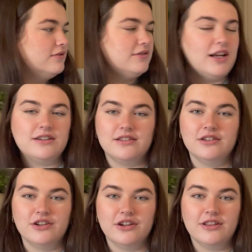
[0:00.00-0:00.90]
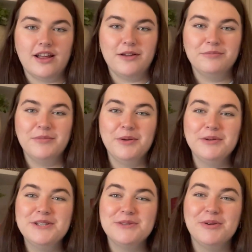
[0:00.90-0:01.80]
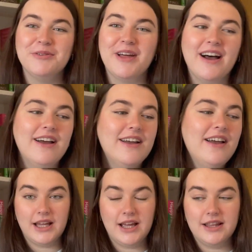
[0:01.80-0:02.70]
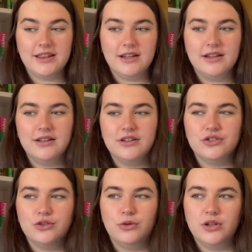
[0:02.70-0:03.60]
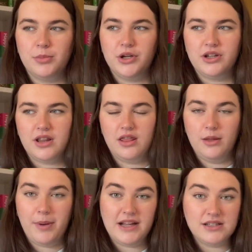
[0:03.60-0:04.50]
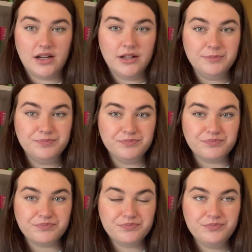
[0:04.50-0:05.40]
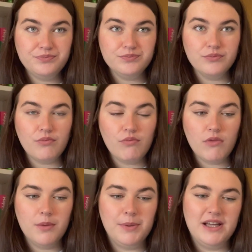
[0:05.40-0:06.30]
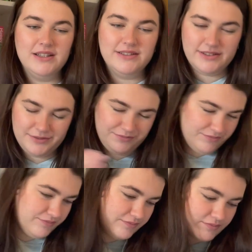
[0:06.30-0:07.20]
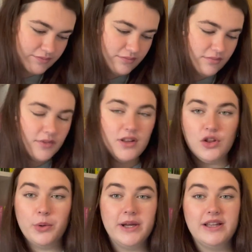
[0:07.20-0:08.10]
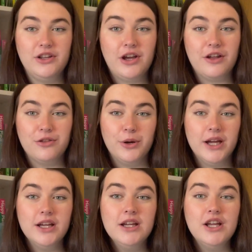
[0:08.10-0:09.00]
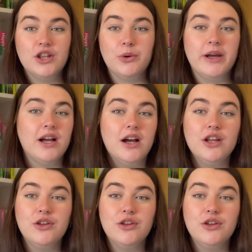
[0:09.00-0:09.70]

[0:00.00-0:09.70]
that doesn't look good there. Let me just move that. I think that the shorter the book the better, because the quicker you get through it, the quicker you